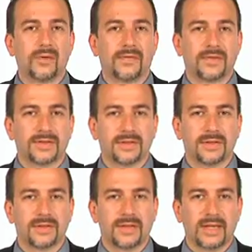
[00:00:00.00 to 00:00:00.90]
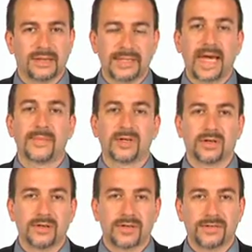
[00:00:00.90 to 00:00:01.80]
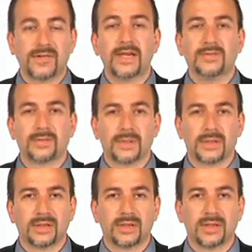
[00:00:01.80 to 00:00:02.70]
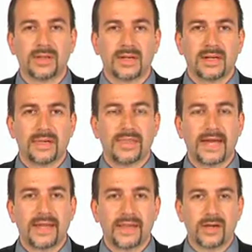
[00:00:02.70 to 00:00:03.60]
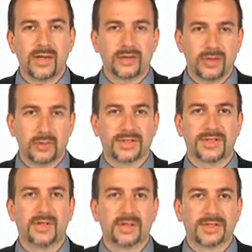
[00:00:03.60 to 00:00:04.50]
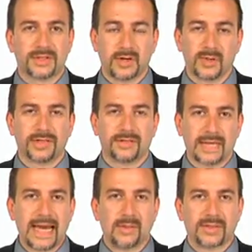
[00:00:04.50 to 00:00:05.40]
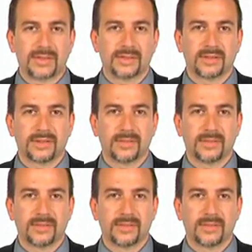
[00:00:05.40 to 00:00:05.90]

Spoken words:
office examiner is favorable, then they'll issue what's known as a notice of allowance.